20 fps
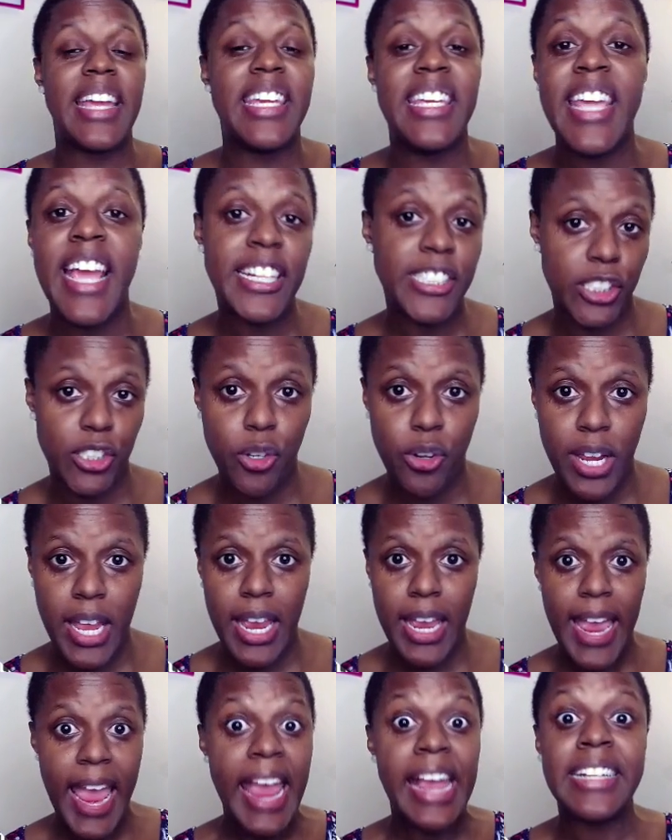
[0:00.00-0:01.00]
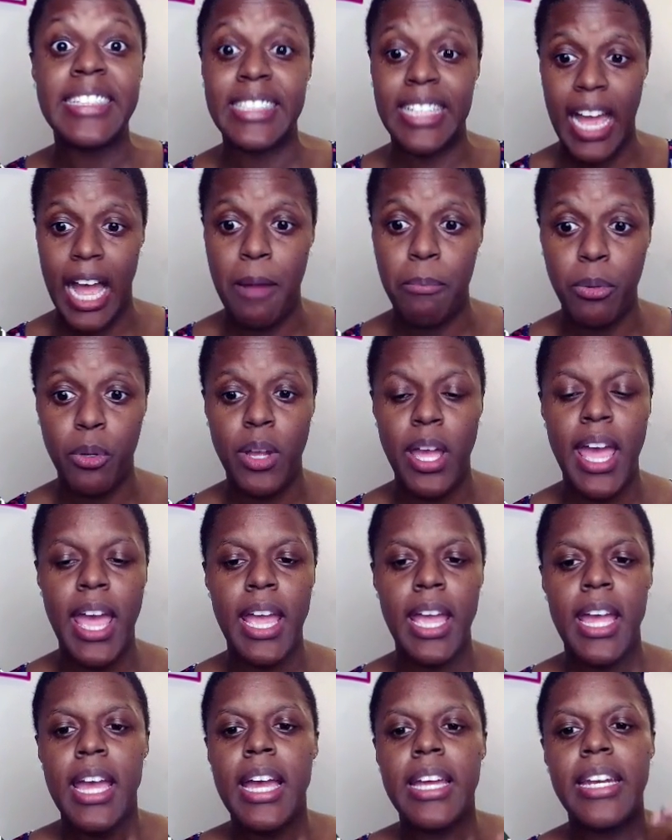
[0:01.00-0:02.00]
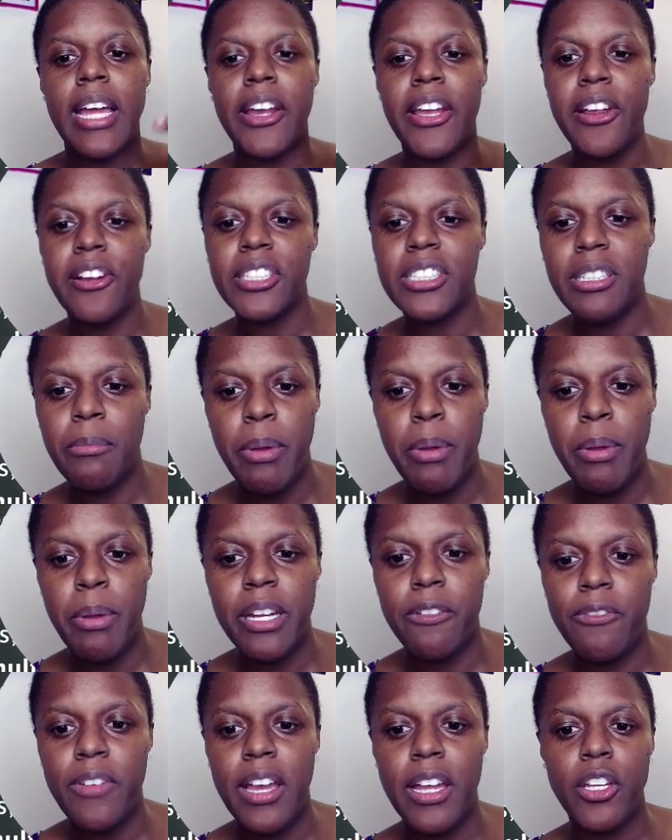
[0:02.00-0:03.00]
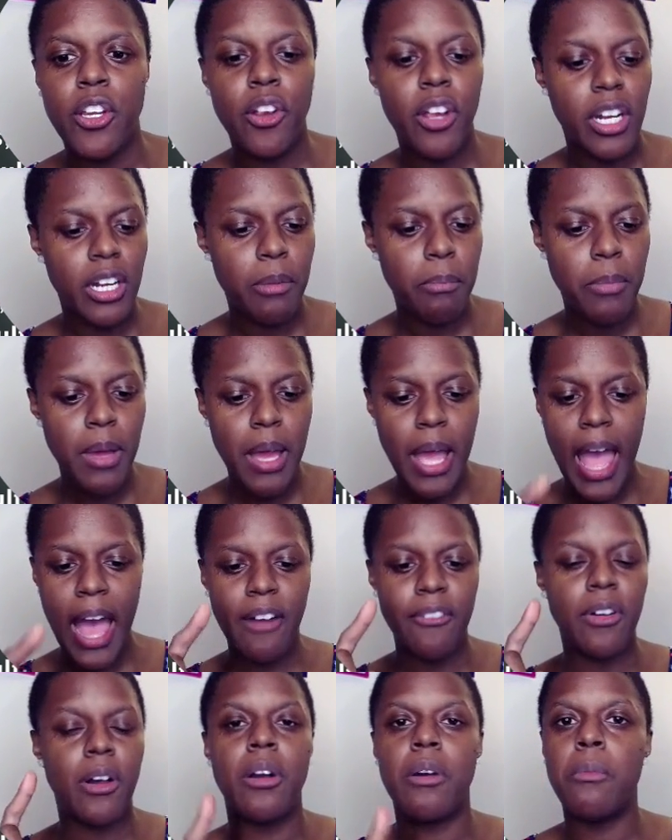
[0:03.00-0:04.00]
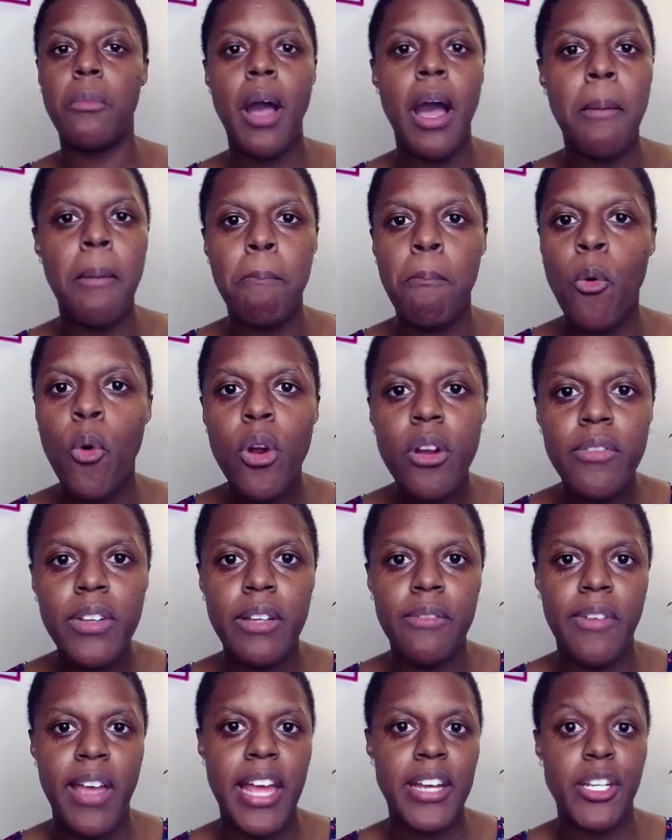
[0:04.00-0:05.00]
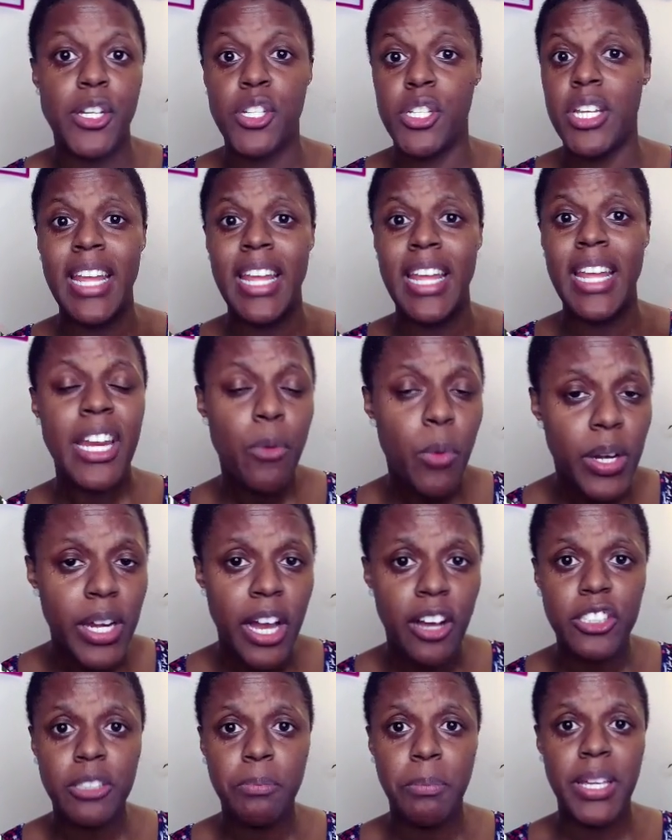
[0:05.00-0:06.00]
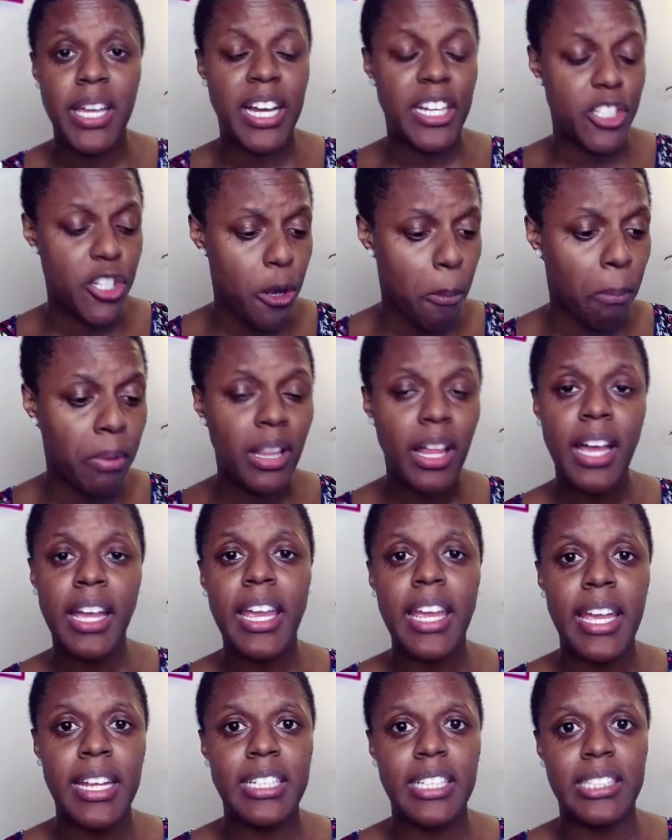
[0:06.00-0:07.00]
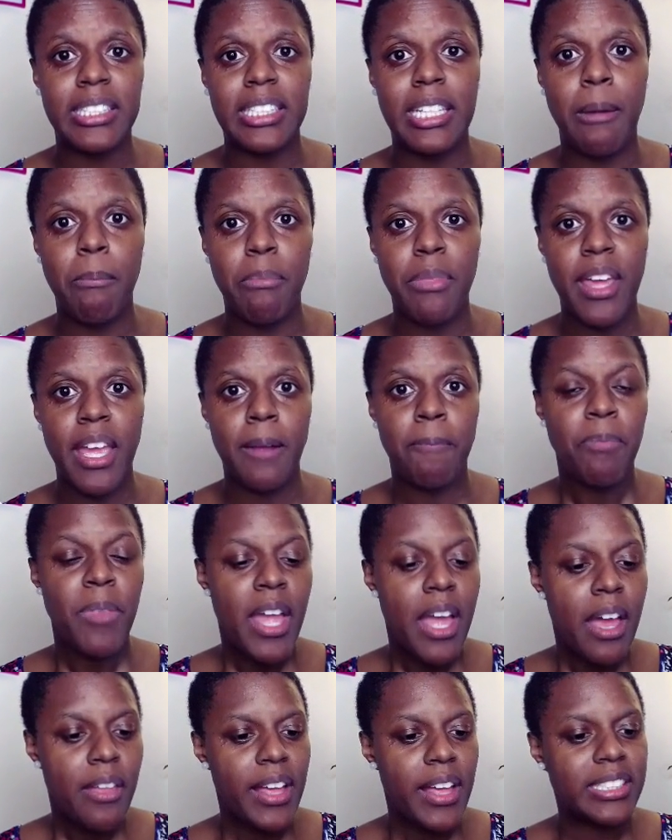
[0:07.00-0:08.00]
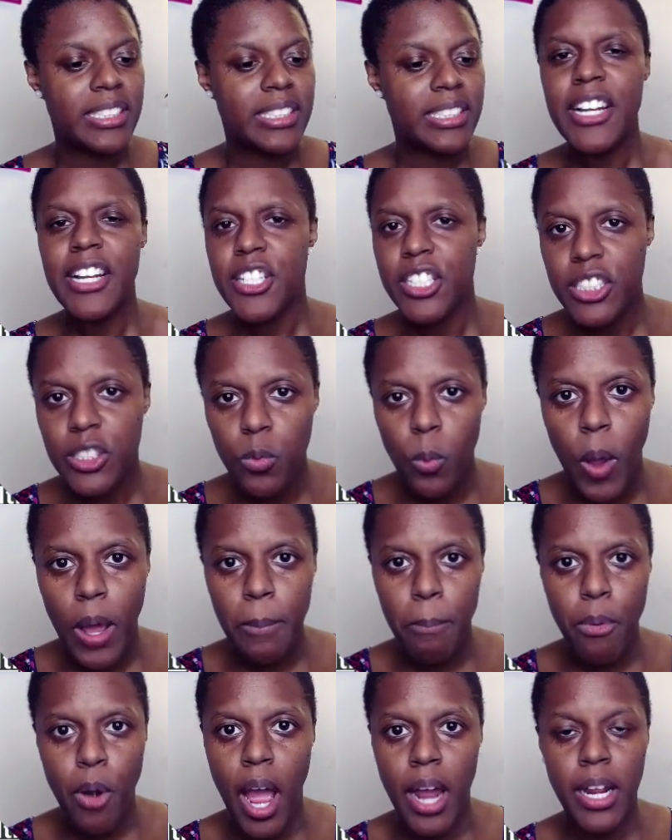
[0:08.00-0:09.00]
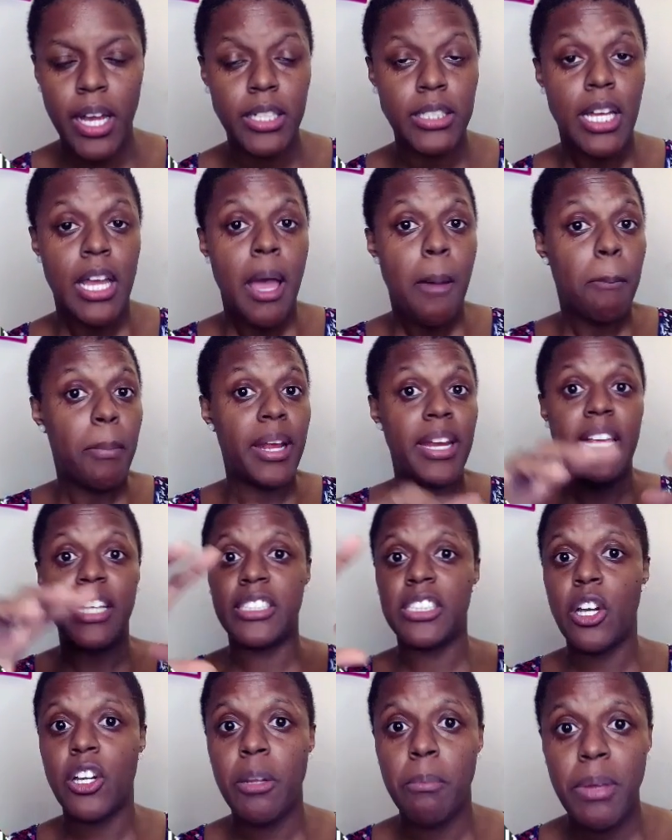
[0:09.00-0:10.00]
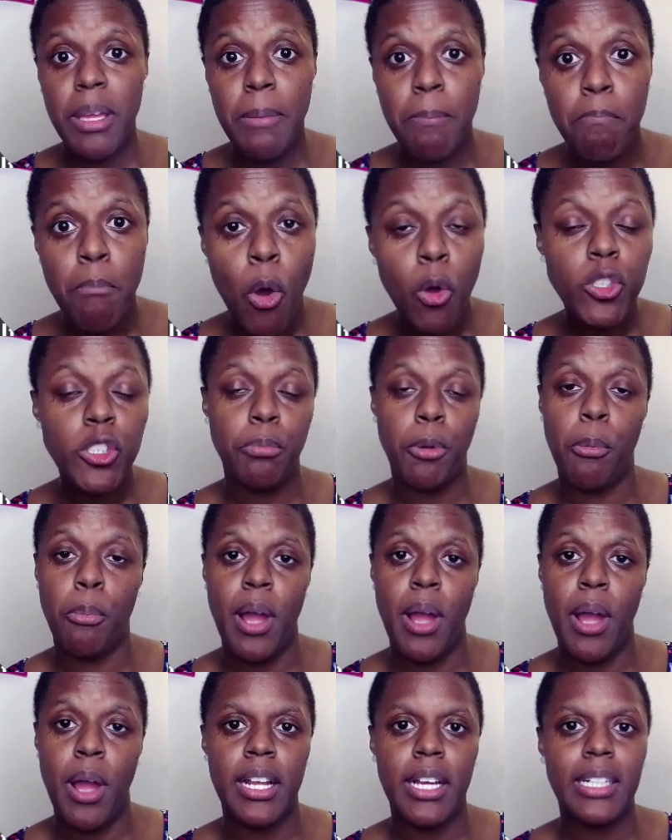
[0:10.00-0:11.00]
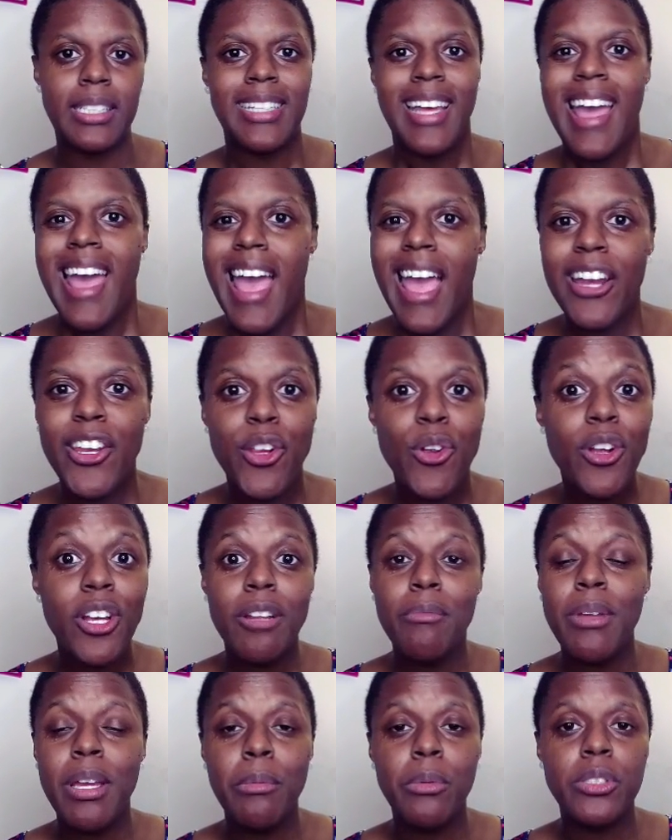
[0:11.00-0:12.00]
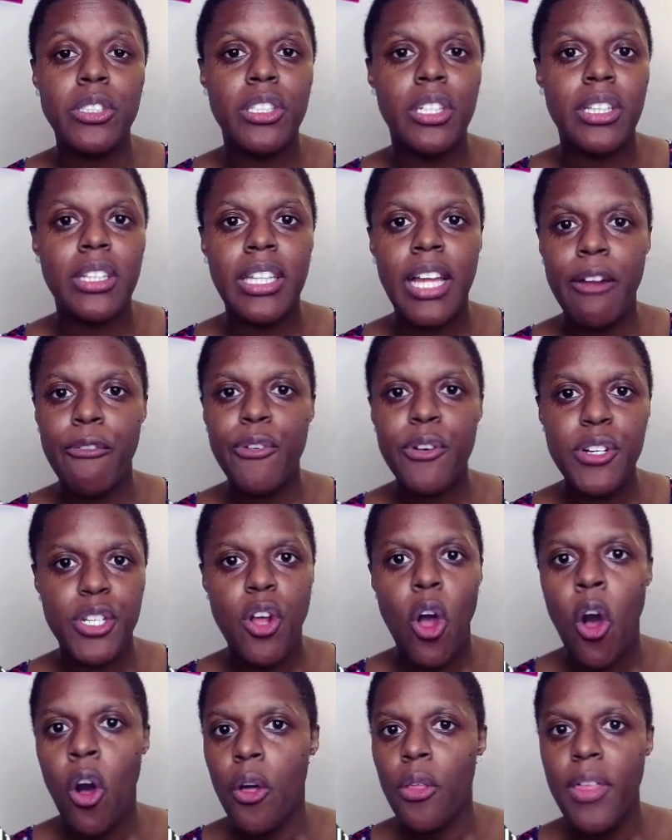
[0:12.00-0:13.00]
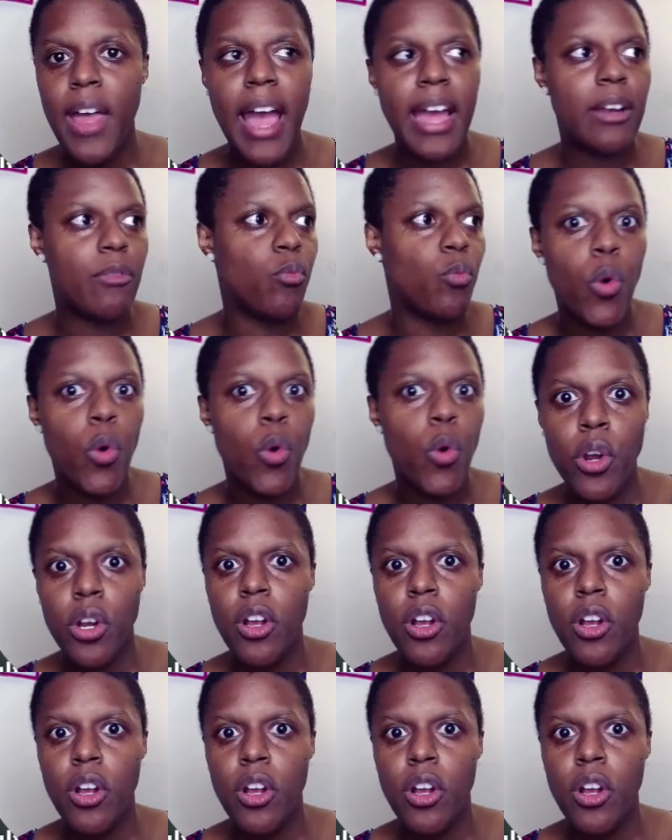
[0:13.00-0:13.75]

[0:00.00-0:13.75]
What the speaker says: yesterday, ASAP, okay? Now here's the benefit. You're gonna have a more of an advantage than anyone else because you're plugging into something that's not just one product, but it's gonna be multiple products, and you're gonna be able to leverage all that work,